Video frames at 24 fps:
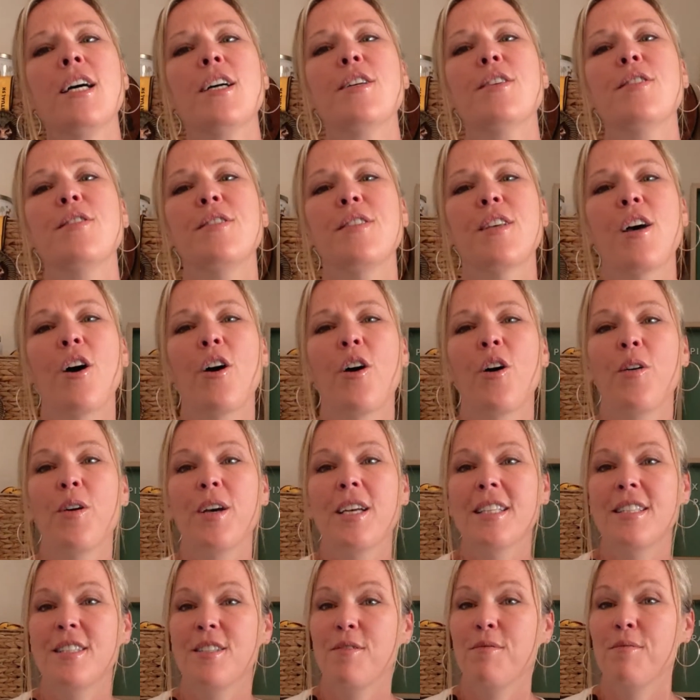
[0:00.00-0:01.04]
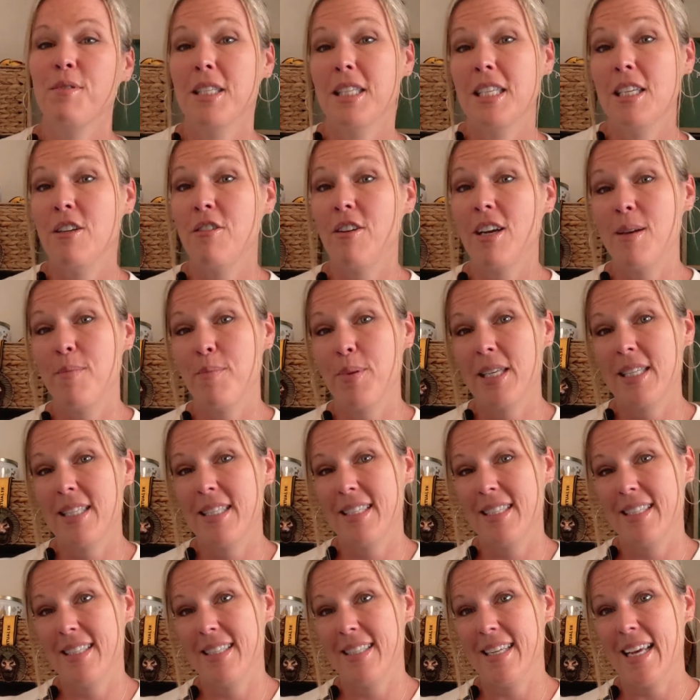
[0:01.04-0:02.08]
So it's a really great place
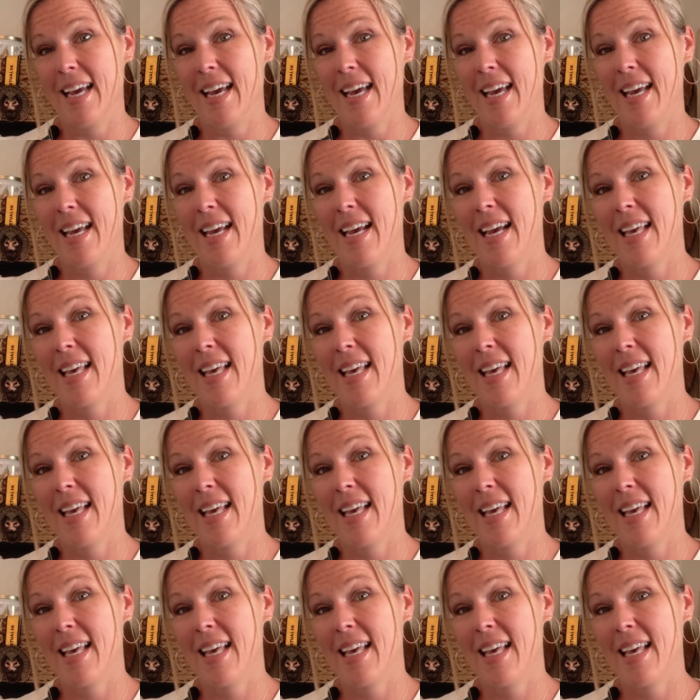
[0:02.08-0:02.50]
to stay.